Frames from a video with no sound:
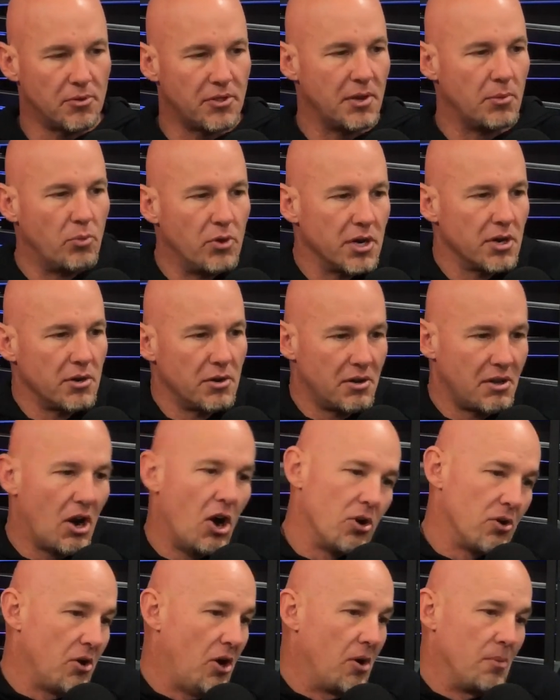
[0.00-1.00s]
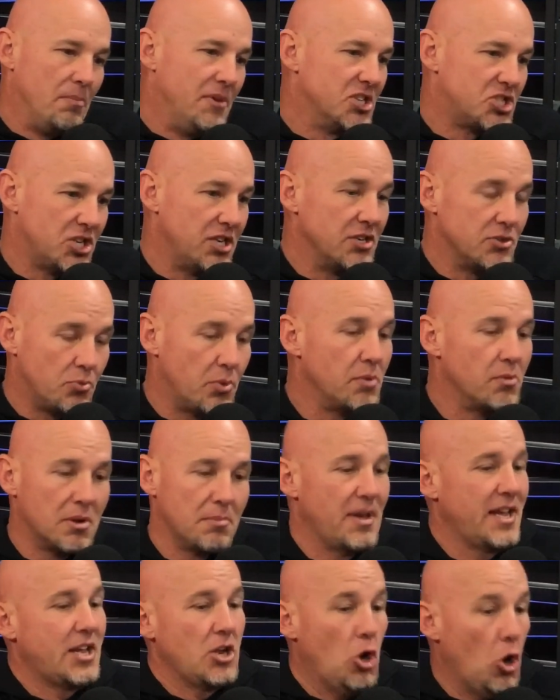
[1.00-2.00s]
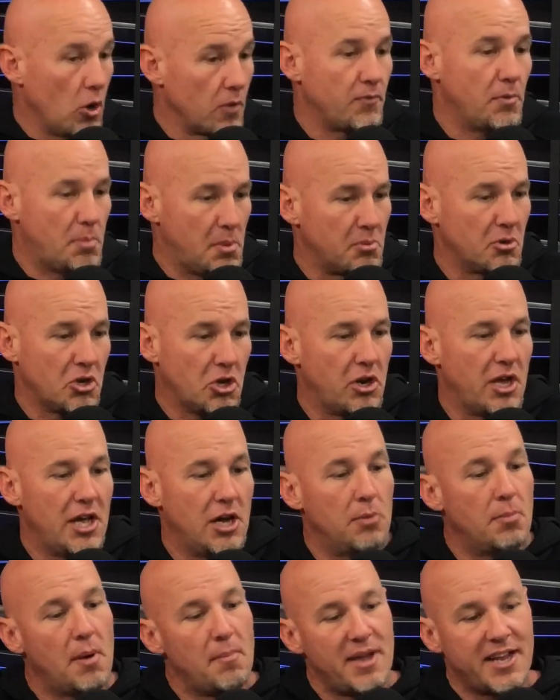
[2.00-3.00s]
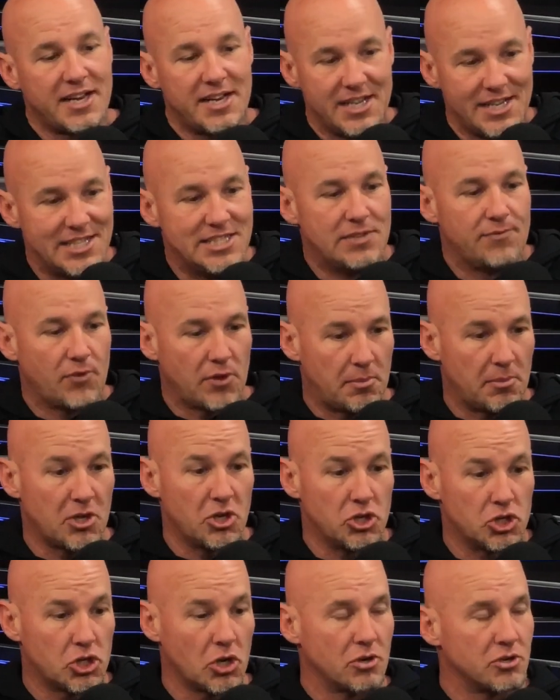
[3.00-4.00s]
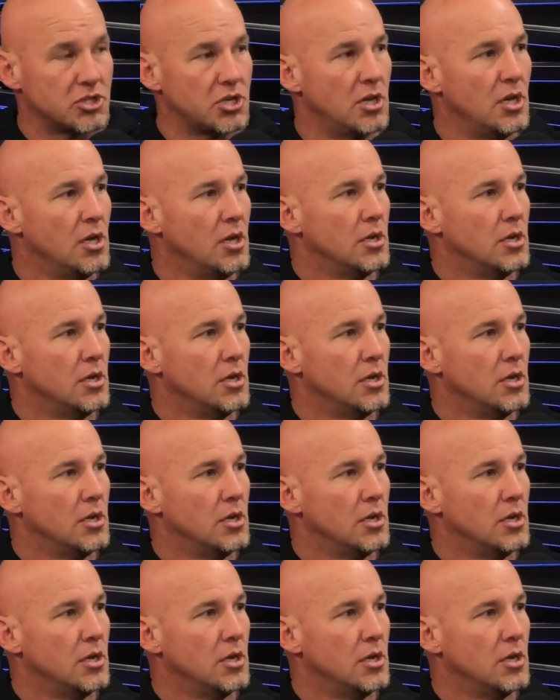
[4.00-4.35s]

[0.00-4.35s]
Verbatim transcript: That we're our, our mission is we want to make it hard for people to go to hell by making it easy for them to go to church.